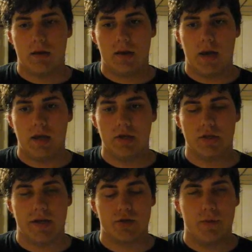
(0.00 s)
Katie
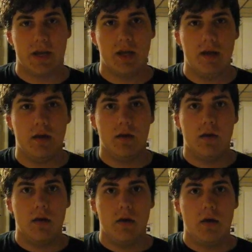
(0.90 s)
slash Mikey
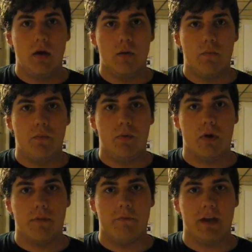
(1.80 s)

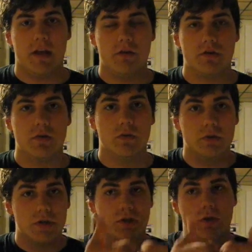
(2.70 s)
put up videos,
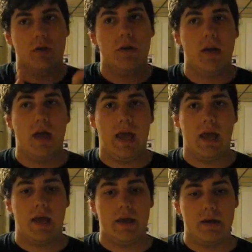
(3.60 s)
which is good.
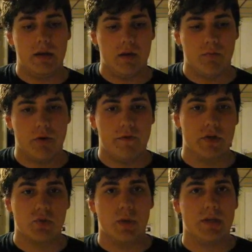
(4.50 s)
And in
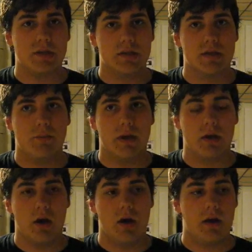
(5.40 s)
previous weeks since I've
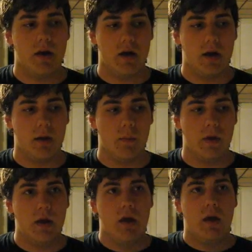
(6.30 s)
been gone, um,
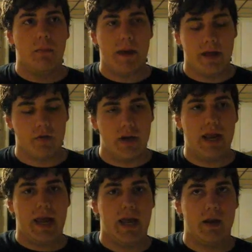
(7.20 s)

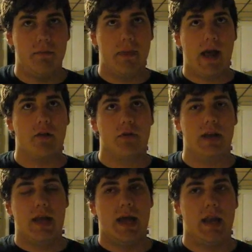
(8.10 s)
Mallory and
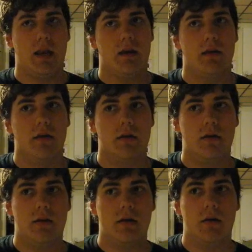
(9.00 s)
Mallory and
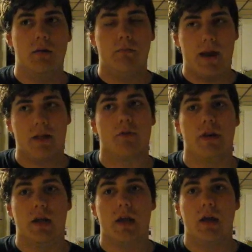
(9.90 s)

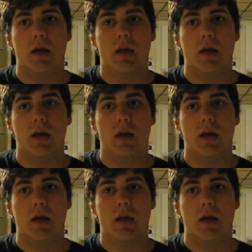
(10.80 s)
Mallory